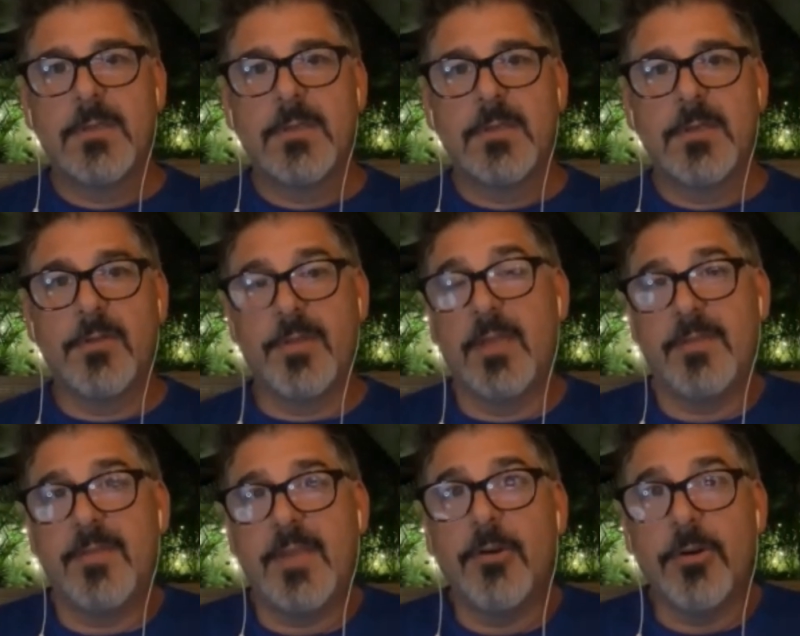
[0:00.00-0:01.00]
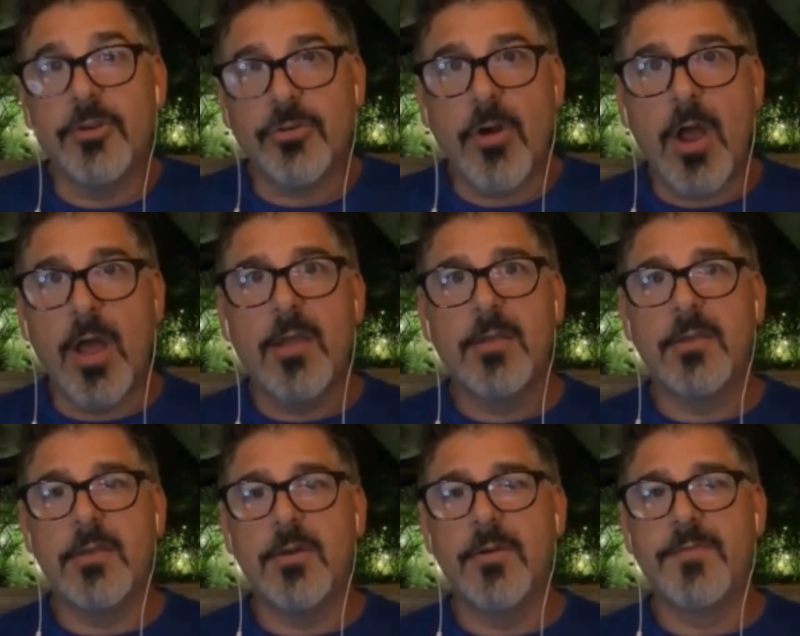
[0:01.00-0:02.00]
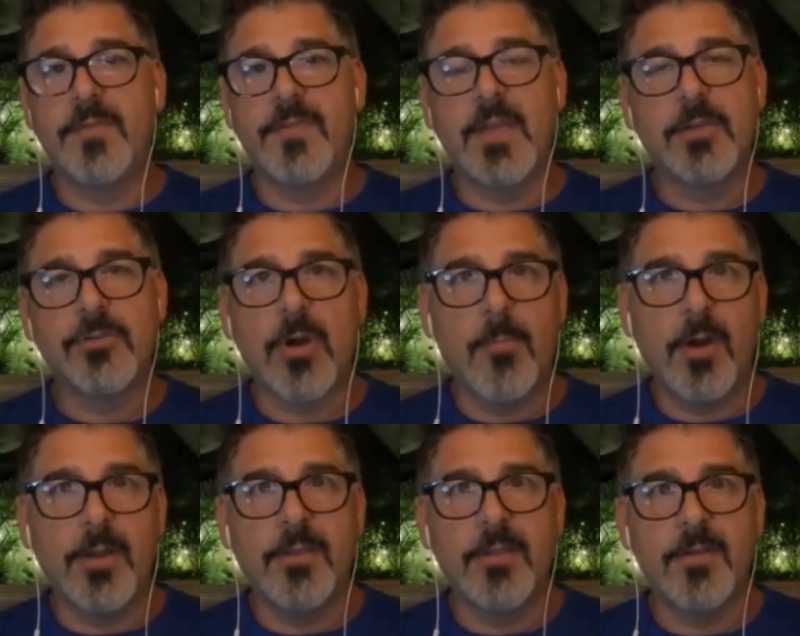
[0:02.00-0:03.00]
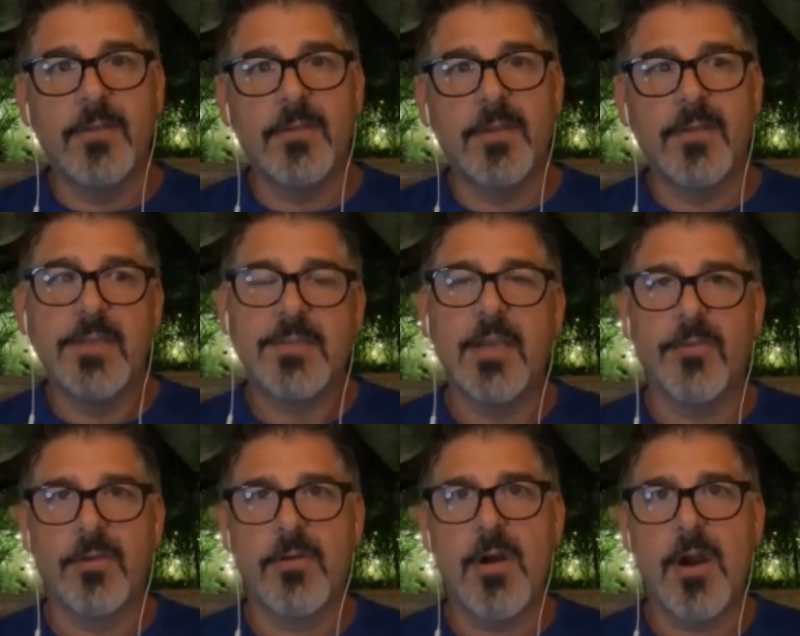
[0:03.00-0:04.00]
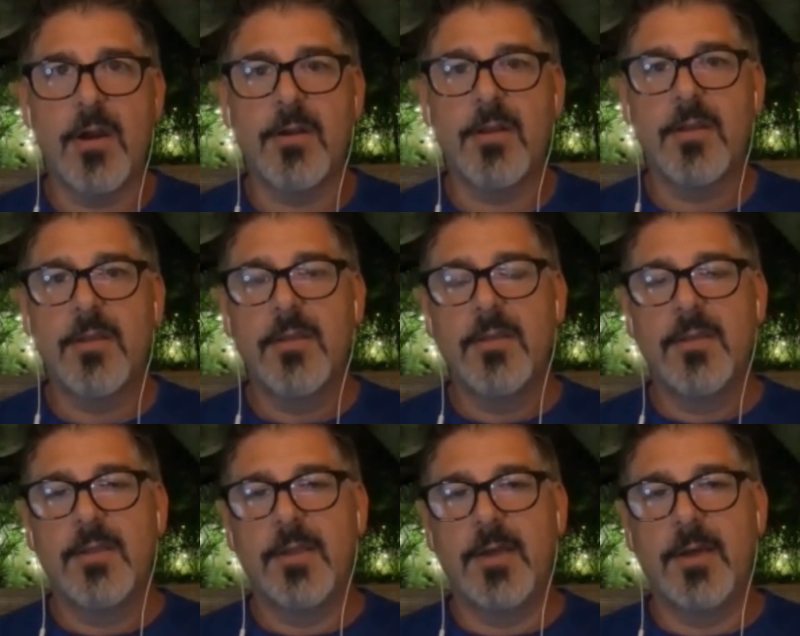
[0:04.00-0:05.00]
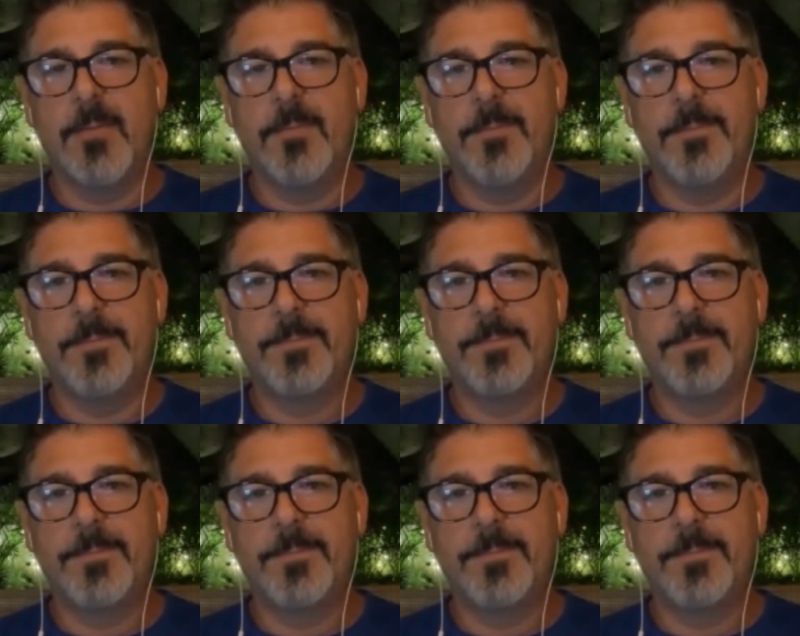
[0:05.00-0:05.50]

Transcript: they're a draw. If they can draw money, then they stay on the card. Um,